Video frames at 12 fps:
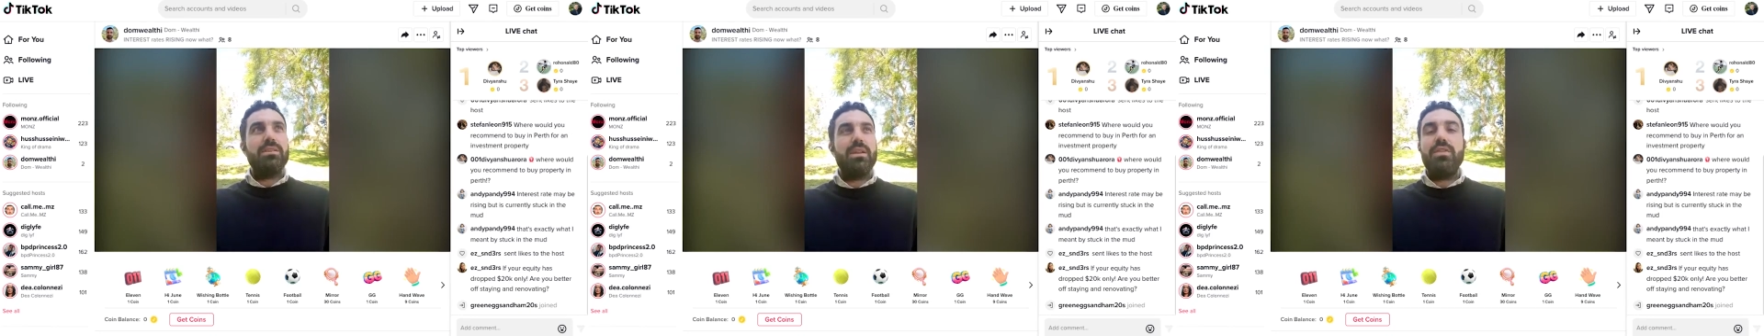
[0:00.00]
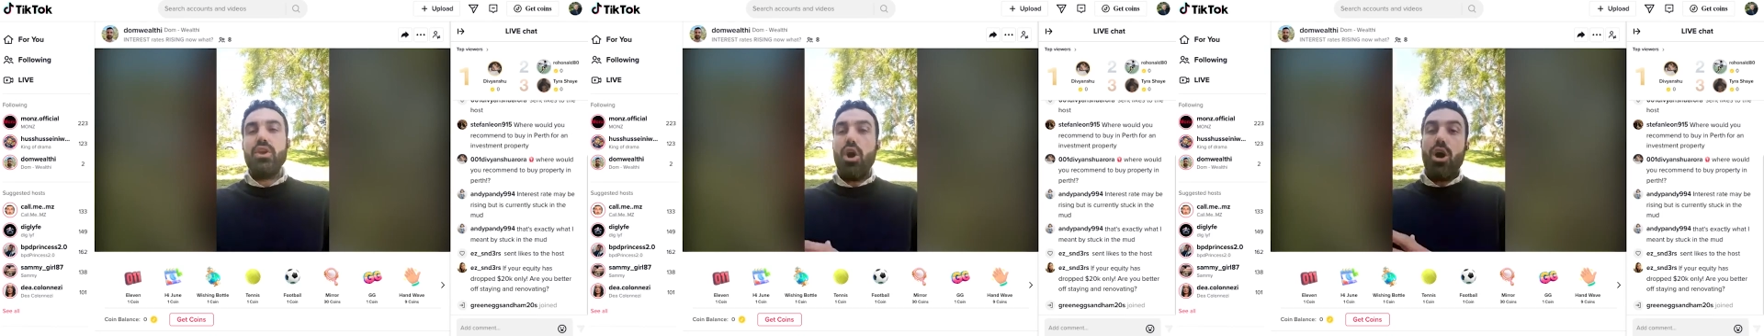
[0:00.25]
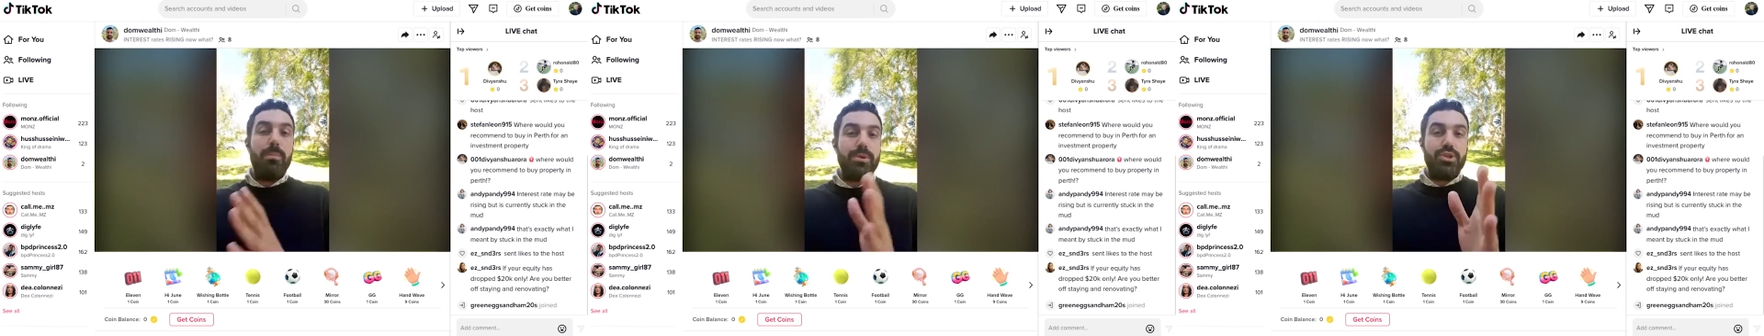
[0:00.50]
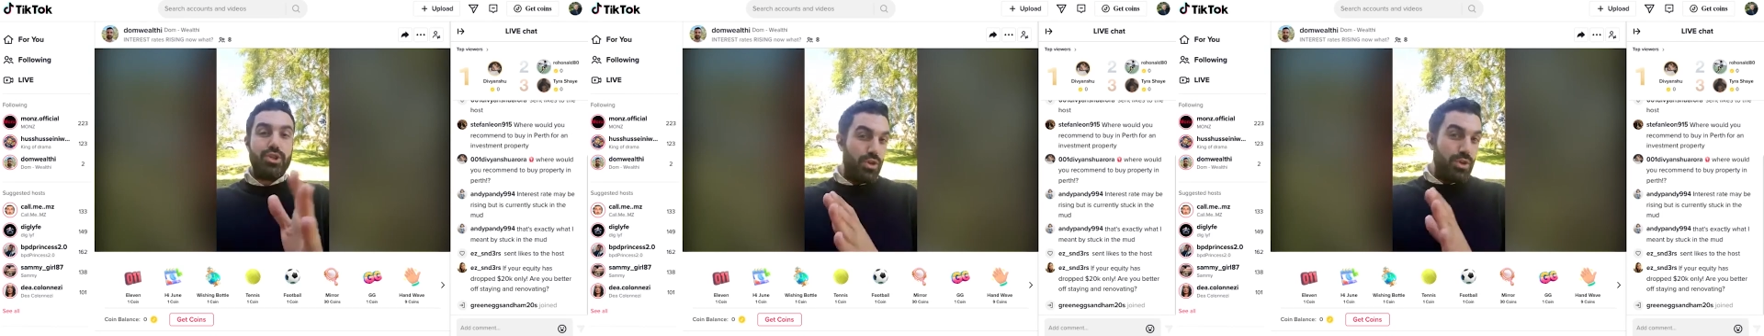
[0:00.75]
And the
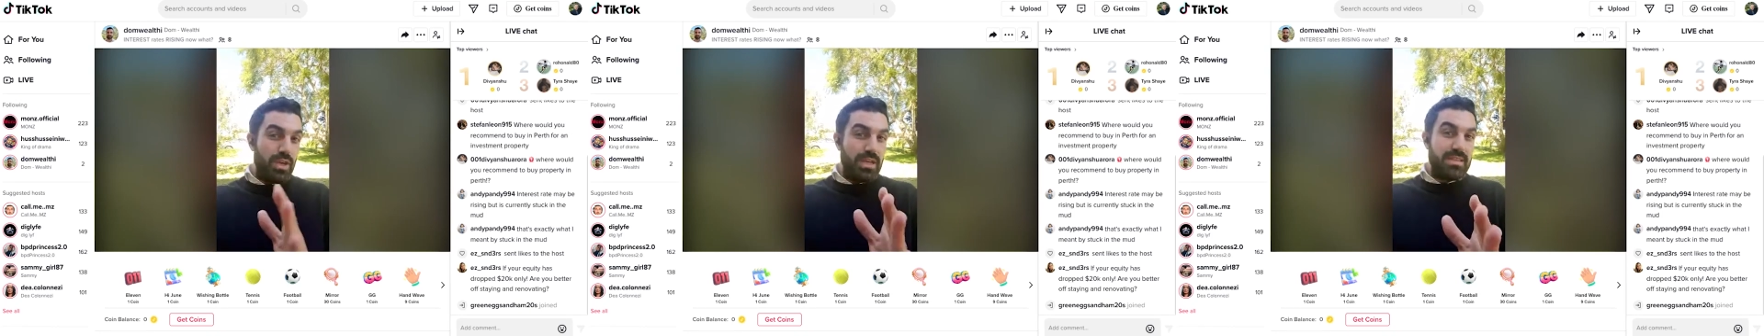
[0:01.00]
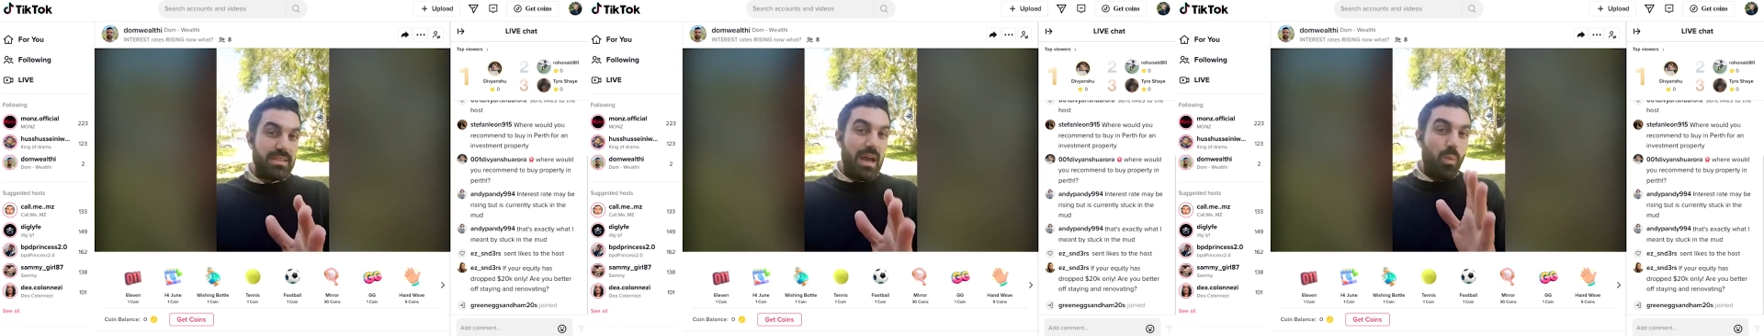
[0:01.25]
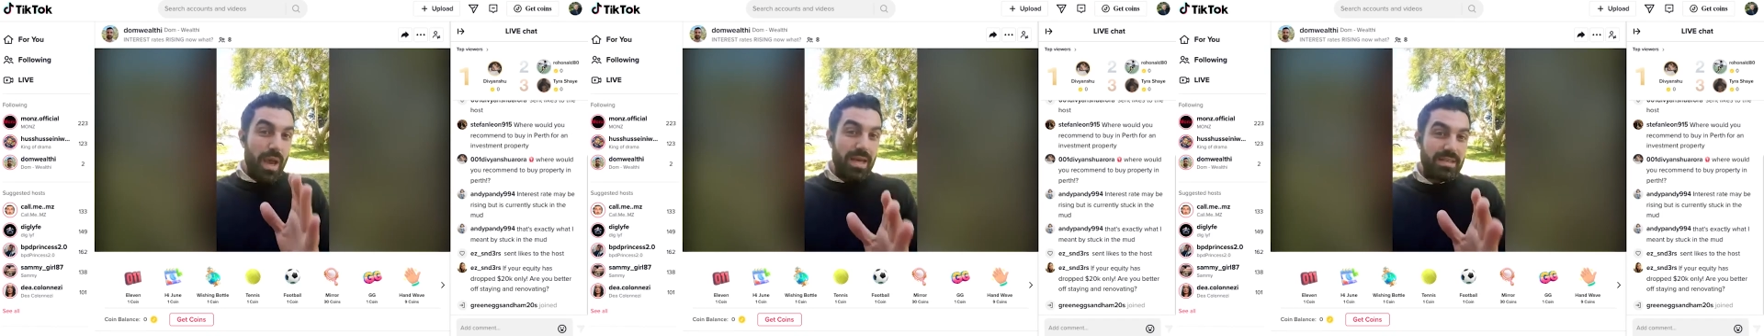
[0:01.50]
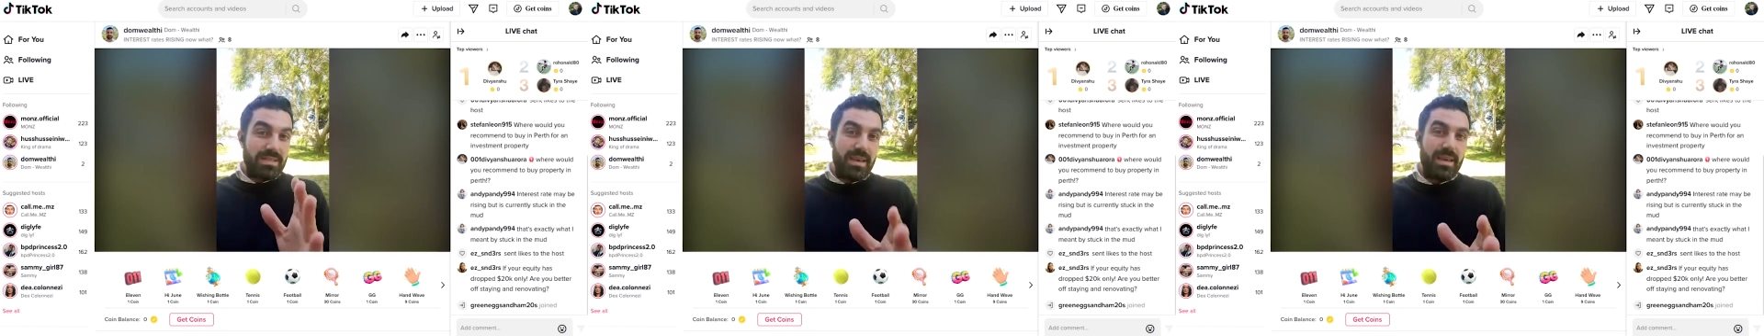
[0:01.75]
opportunities
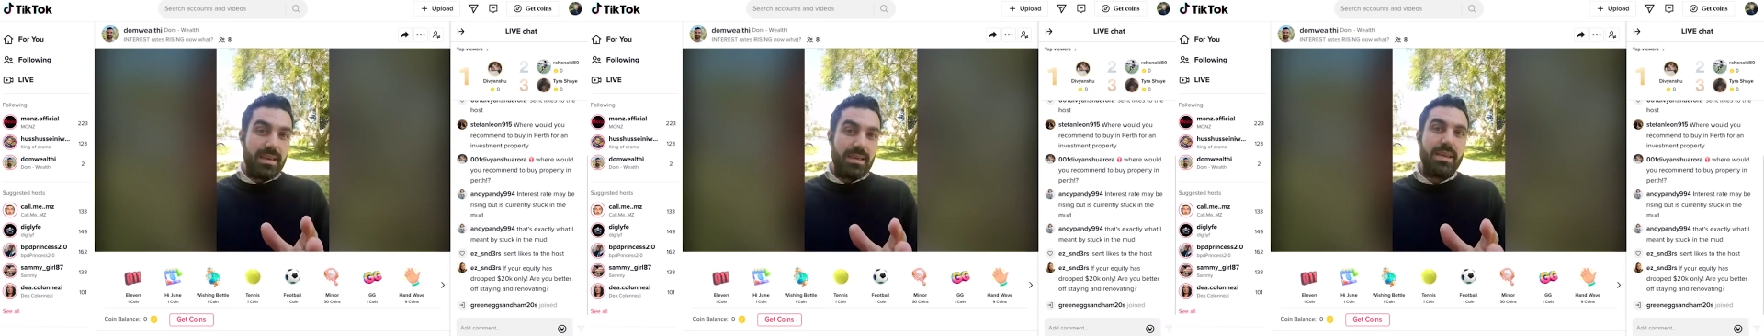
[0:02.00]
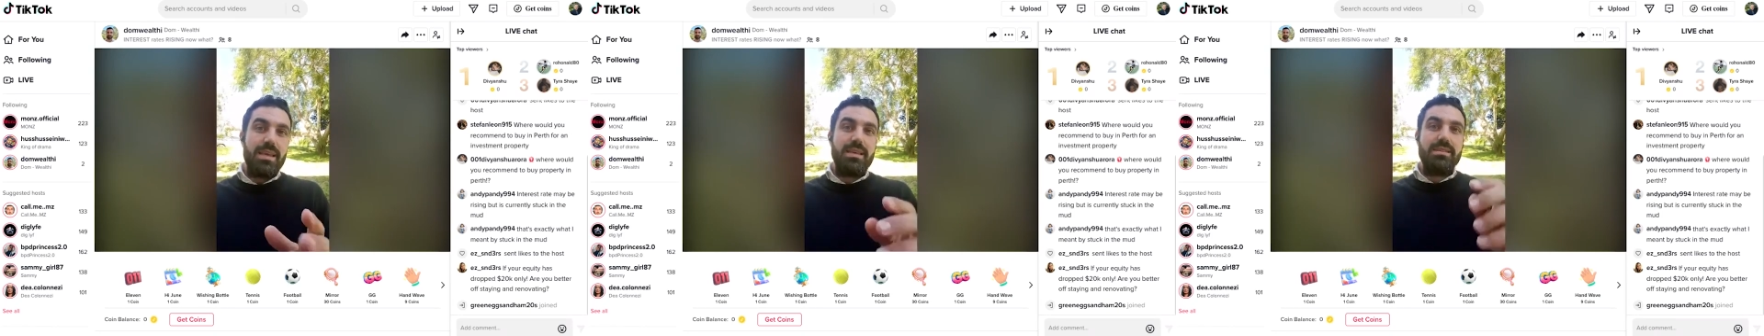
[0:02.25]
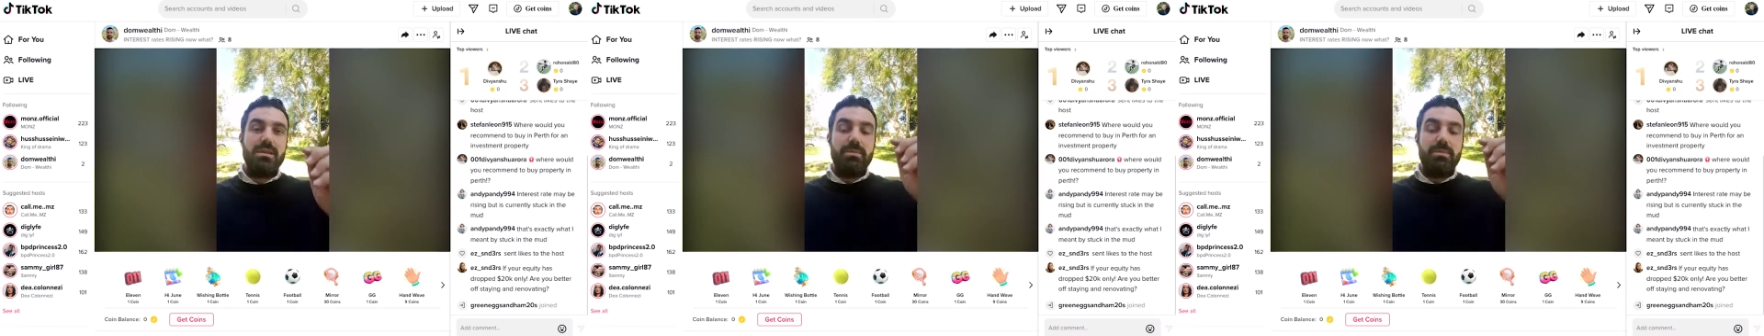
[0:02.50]
that we're seeing